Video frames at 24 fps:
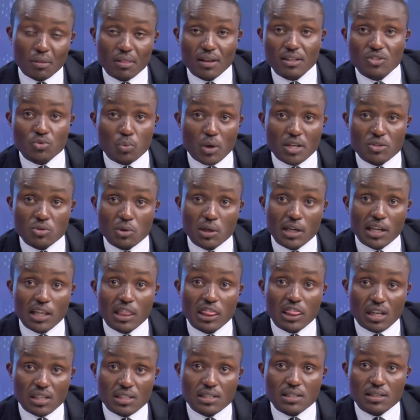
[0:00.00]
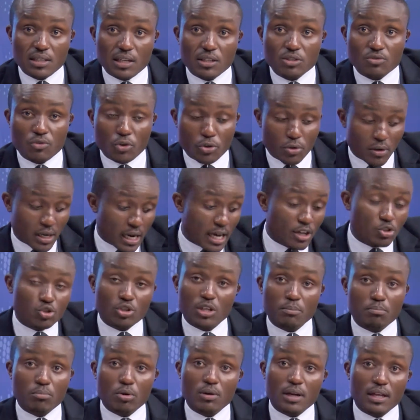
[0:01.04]
That's why it's only 30 days where you can
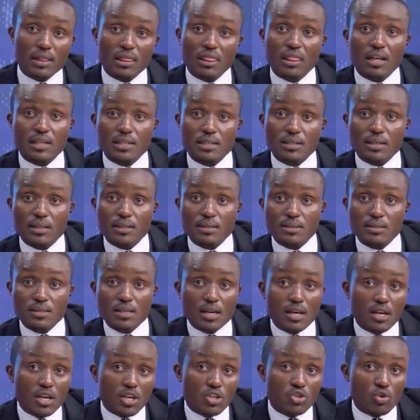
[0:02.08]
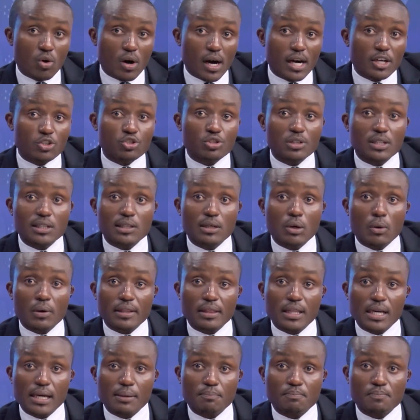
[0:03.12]
actually book, and 30 days you're actually
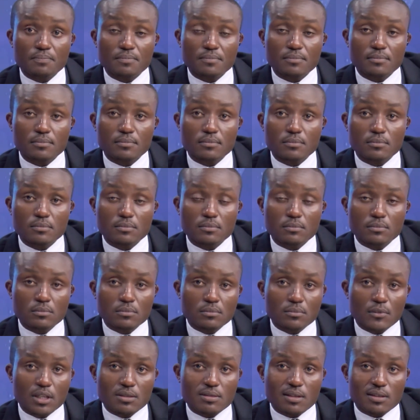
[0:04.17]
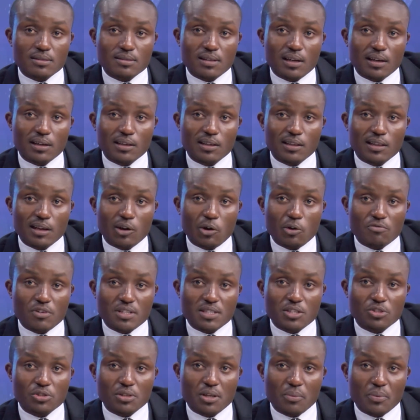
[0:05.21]
going there. That's exactly the
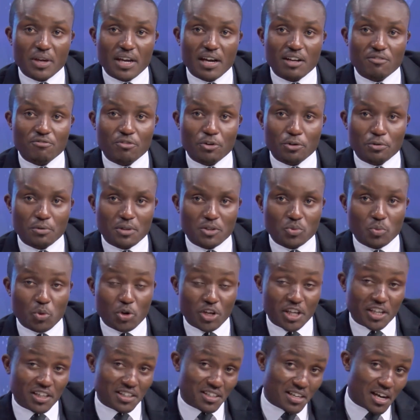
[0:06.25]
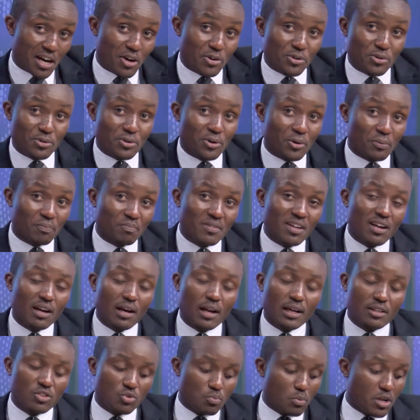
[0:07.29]
conversation that we had for you this morning. Now you know,
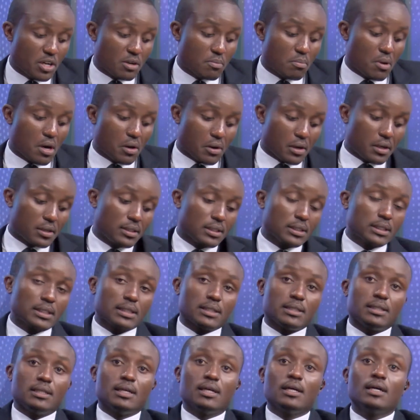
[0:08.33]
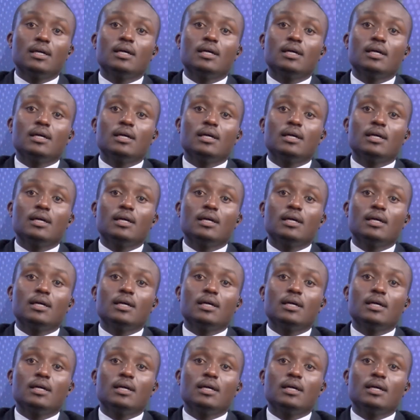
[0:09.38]
Last Minute Mara. Good.